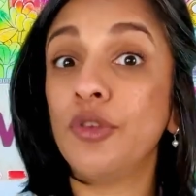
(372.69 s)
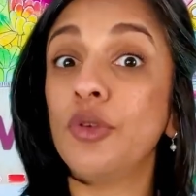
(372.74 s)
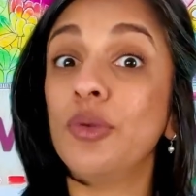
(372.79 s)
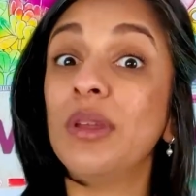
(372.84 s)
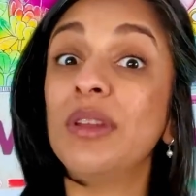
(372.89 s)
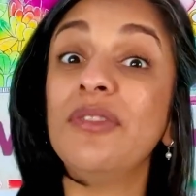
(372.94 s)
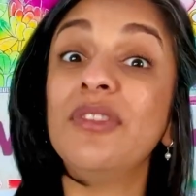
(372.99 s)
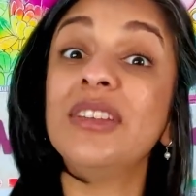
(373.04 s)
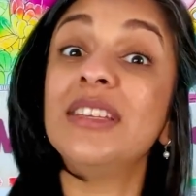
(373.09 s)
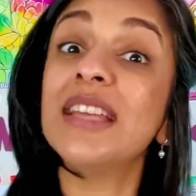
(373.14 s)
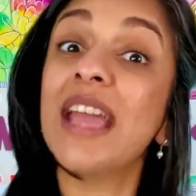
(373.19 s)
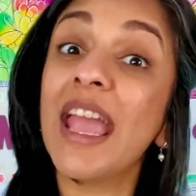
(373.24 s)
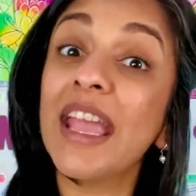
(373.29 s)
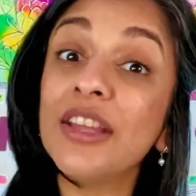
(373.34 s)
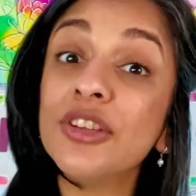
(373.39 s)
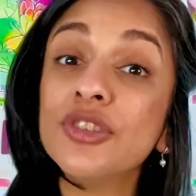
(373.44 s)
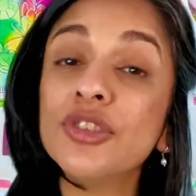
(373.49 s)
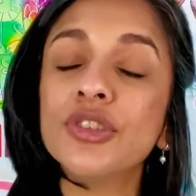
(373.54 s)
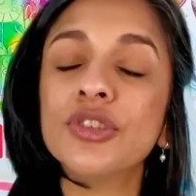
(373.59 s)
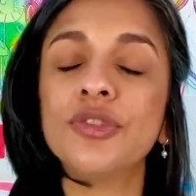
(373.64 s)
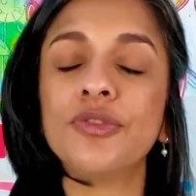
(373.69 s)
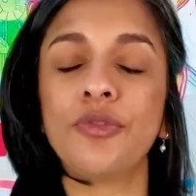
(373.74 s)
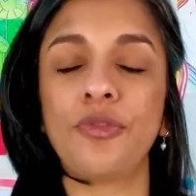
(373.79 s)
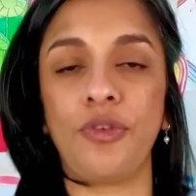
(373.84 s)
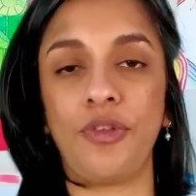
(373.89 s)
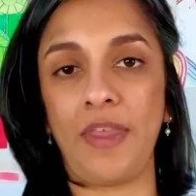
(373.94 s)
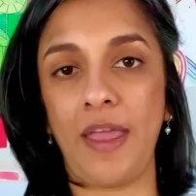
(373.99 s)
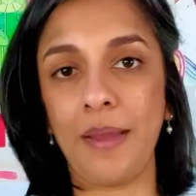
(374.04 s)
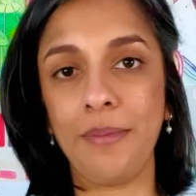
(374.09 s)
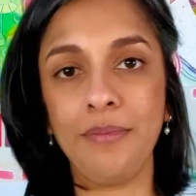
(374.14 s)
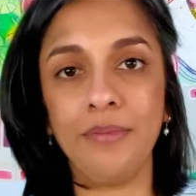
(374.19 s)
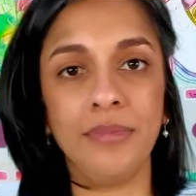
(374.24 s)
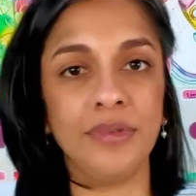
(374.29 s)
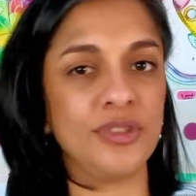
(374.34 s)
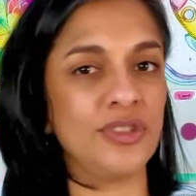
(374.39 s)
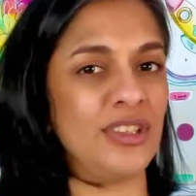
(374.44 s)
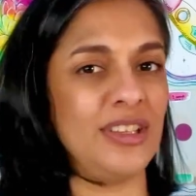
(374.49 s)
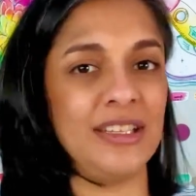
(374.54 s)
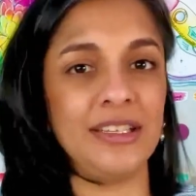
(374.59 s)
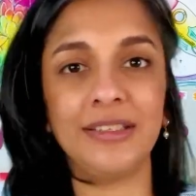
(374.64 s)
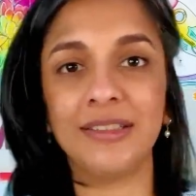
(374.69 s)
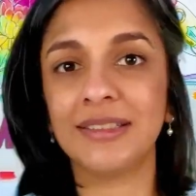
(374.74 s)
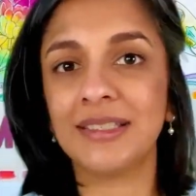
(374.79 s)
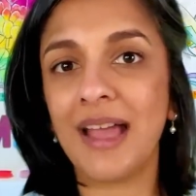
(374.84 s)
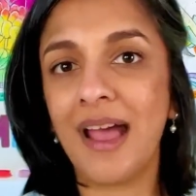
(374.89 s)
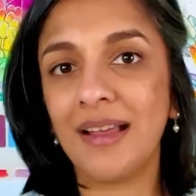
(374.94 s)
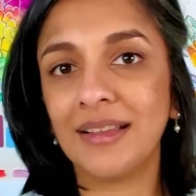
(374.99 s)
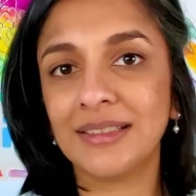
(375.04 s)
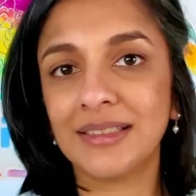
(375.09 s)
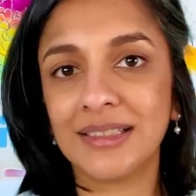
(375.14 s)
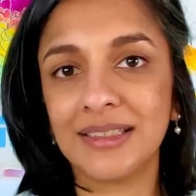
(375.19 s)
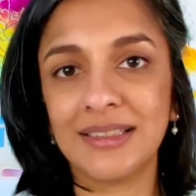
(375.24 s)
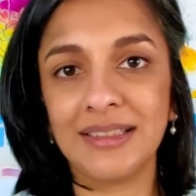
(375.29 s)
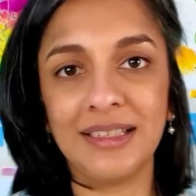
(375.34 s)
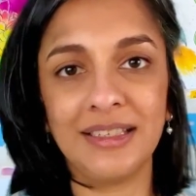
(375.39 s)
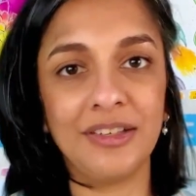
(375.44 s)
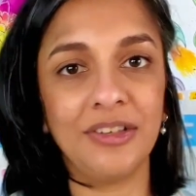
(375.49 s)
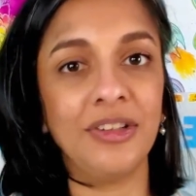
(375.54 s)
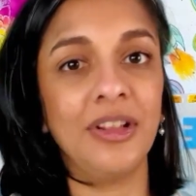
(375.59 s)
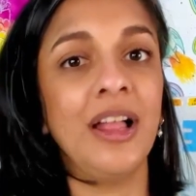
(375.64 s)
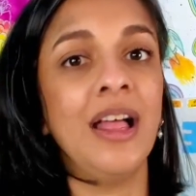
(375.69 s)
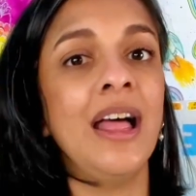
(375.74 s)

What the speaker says: invitations for them. So little tasks, little